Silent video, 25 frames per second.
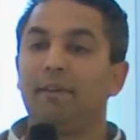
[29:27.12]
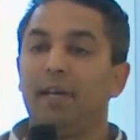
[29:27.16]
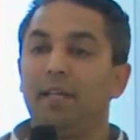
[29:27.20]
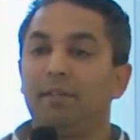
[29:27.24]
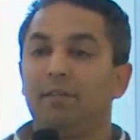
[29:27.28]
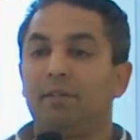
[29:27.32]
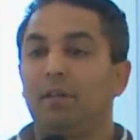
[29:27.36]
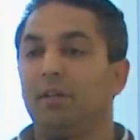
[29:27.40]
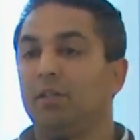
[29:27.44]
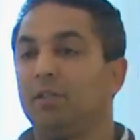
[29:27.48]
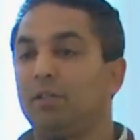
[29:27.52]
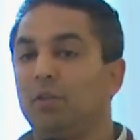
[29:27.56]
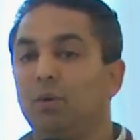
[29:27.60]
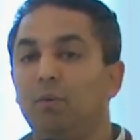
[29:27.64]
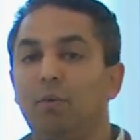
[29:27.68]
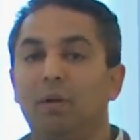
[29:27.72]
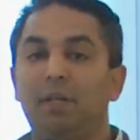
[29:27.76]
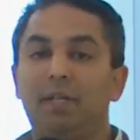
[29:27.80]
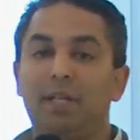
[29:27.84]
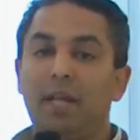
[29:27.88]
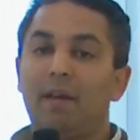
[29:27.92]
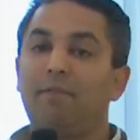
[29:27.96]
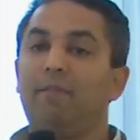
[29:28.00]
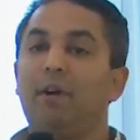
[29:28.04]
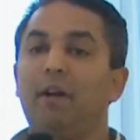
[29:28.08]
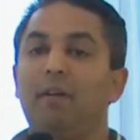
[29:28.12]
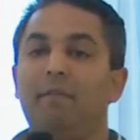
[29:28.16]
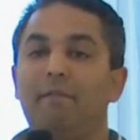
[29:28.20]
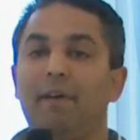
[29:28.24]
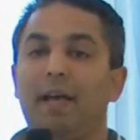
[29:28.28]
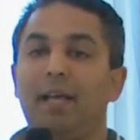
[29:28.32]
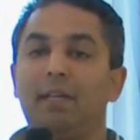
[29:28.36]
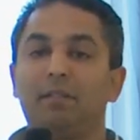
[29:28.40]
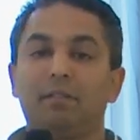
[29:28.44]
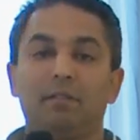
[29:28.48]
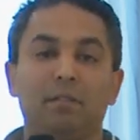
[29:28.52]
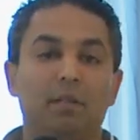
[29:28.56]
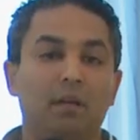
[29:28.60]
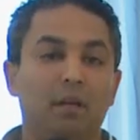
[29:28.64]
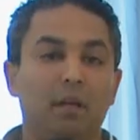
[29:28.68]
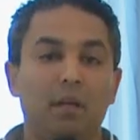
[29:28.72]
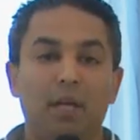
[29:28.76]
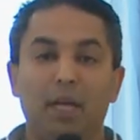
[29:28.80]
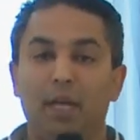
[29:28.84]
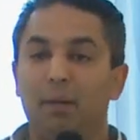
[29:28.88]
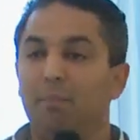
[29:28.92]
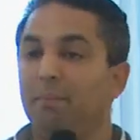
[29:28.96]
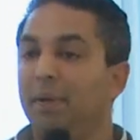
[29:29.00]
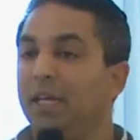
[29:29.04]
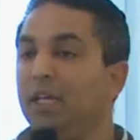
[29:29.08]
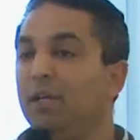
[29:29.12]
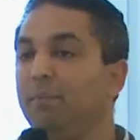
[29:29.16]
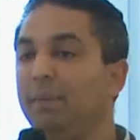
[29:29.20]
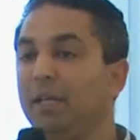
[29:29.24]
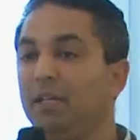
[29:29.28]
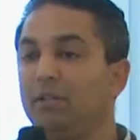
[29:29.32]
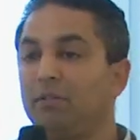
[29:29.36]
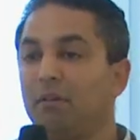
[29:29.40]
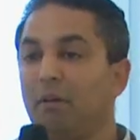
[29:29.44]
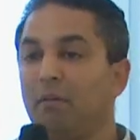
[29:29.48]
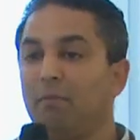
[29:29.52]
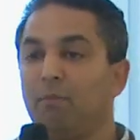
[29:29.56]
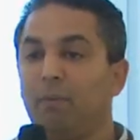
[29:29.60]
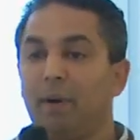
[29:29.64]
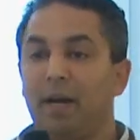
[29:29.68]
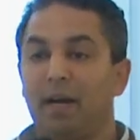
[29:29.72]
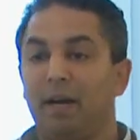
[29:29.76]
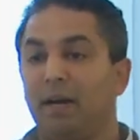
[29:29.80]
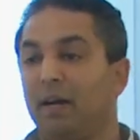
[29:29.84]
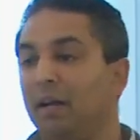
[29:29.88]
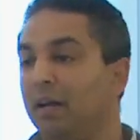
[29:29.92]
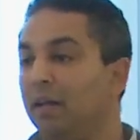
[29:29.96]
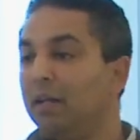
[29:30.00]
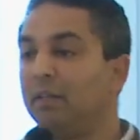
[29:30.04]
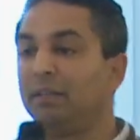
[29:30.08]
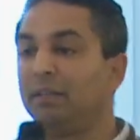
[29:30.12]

investors who will never invest in B2B software.